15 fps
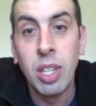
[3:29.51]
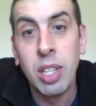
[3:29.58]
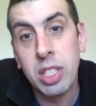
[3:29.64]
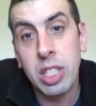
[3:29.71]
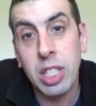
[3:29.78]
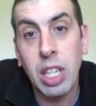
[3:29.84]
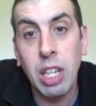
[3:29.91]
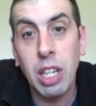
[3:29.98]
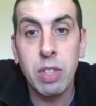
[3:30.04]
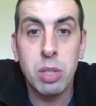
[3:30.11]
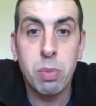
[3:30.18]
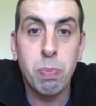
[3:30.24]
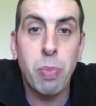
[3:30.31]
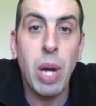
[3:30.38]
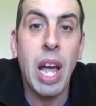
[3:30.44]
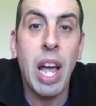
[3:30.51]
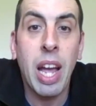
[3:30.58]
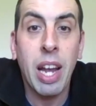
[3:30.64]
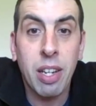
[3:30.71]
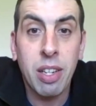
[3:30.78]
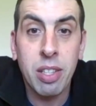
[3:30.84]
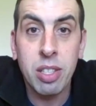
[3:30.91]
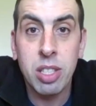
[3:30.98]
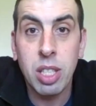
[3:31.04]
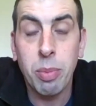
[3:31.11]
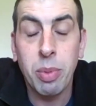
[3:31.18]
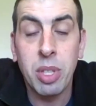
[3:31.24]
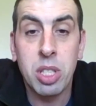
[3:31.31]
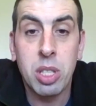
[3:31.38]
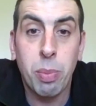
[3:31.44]
to give us back some of
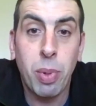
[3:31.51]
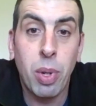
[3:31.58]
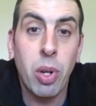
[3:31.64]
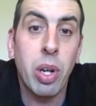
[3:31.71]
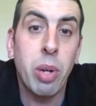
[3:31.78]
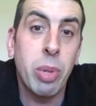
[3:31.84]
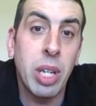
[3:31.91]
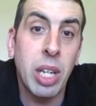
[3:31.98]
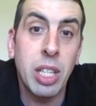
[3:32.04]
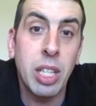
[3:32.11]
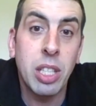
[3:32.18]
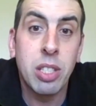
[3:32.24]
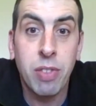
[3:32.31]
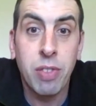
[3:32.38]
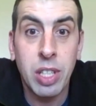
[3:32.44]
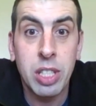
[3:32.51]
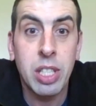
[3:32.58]
the supply we need for this